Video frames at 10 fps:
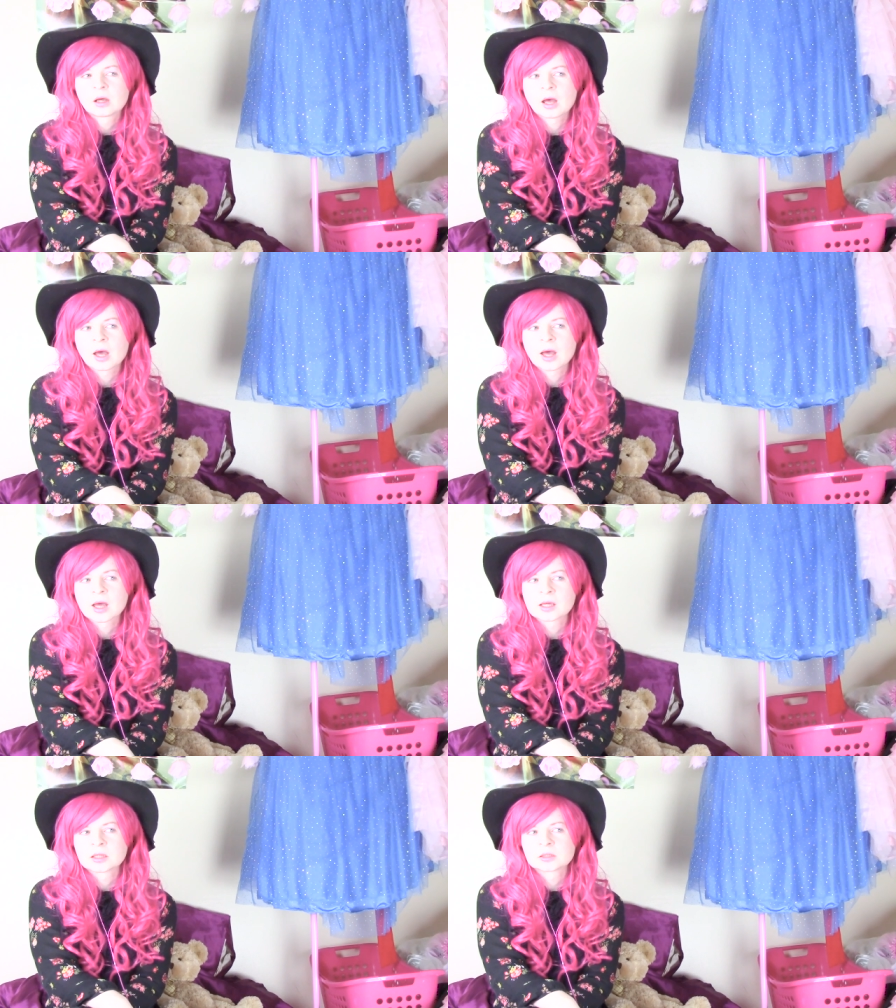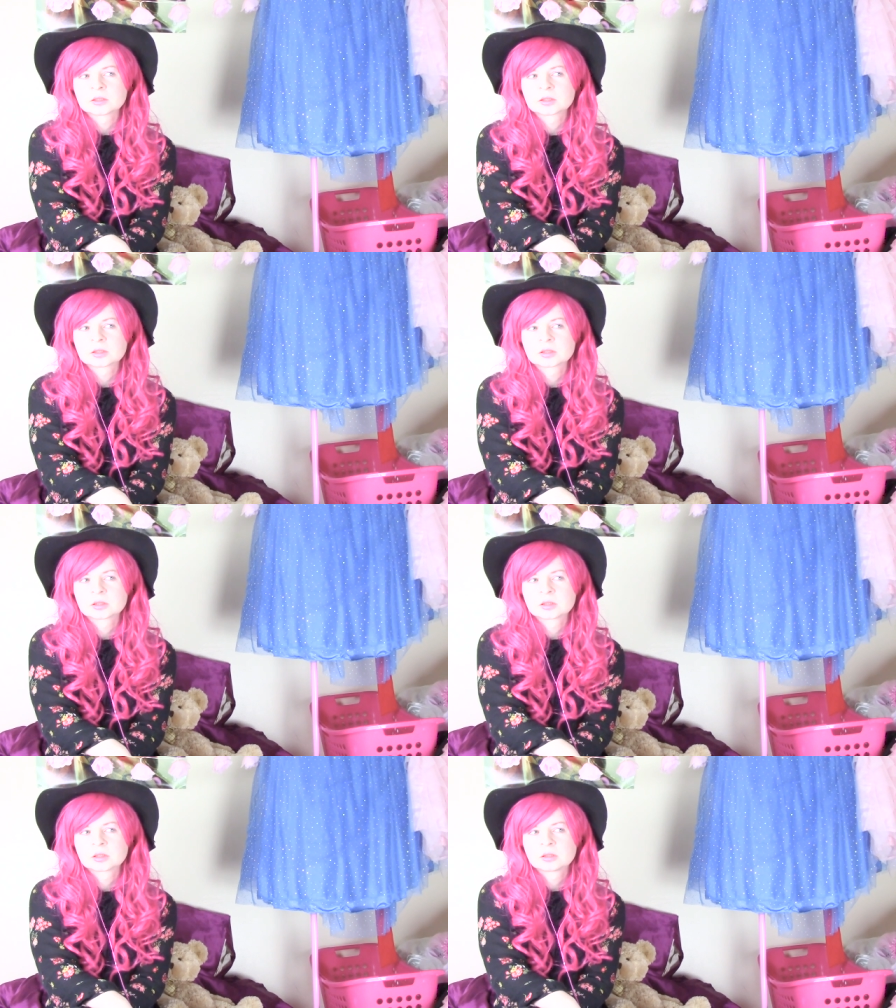And
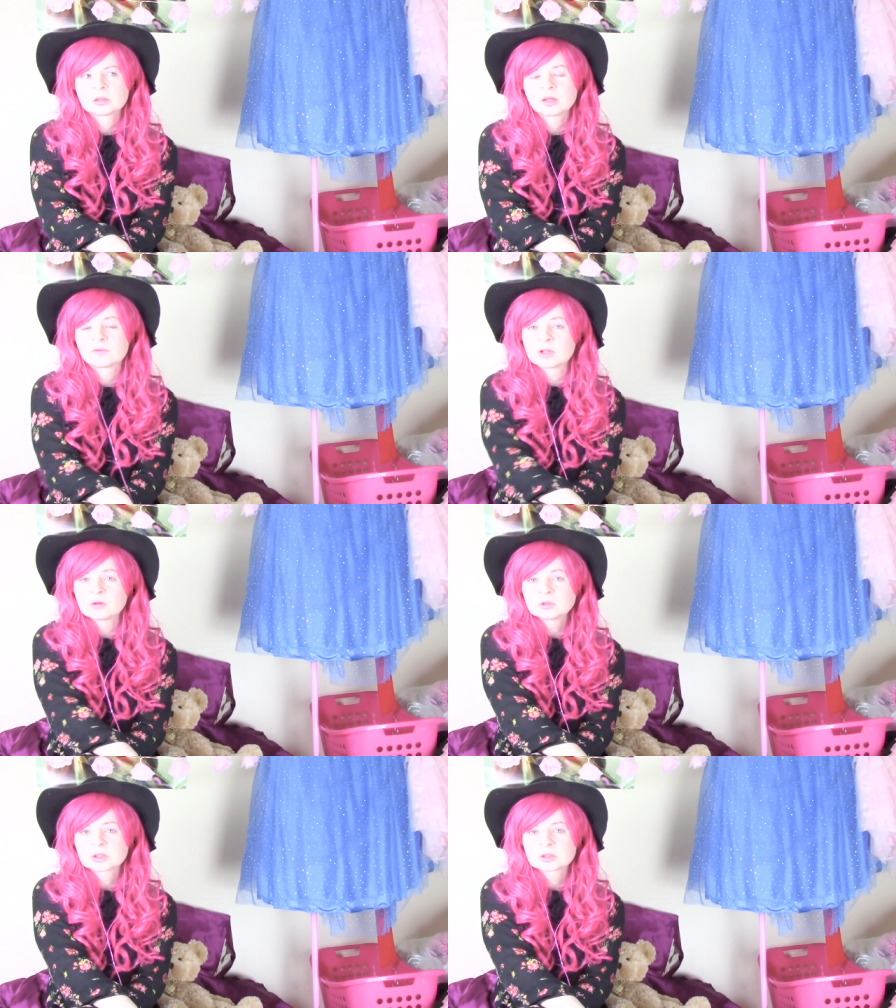if you don't,